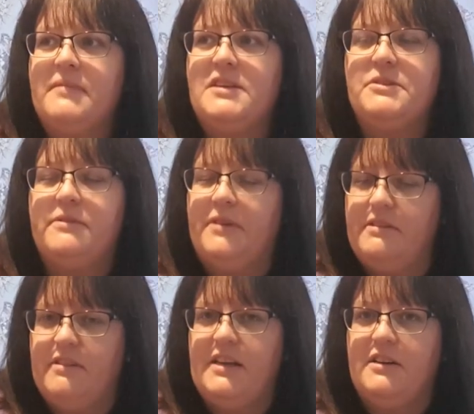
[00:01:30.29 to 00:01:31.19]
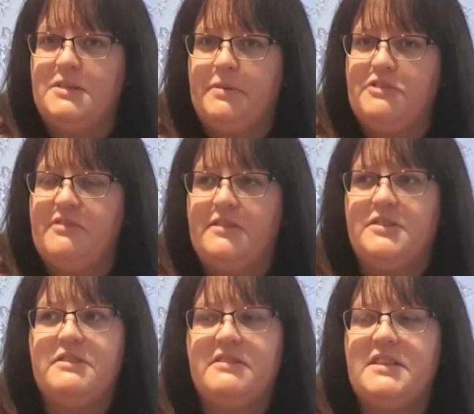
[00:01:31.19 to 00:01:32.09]
So I find it really hard to buy
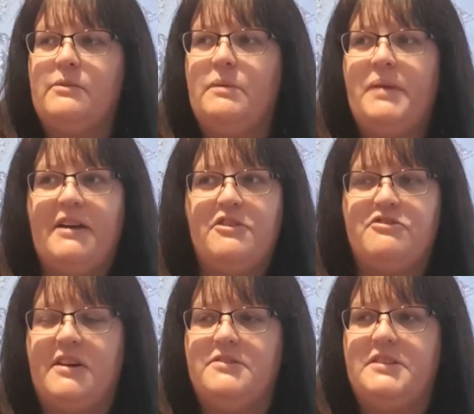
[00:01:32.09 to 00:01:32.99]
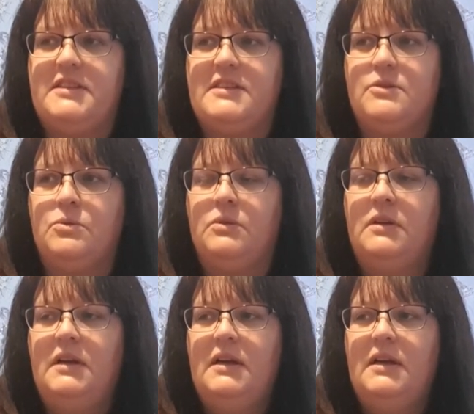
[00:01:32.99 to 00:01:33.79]
trousers. There isn't one pair of trousers in this haul.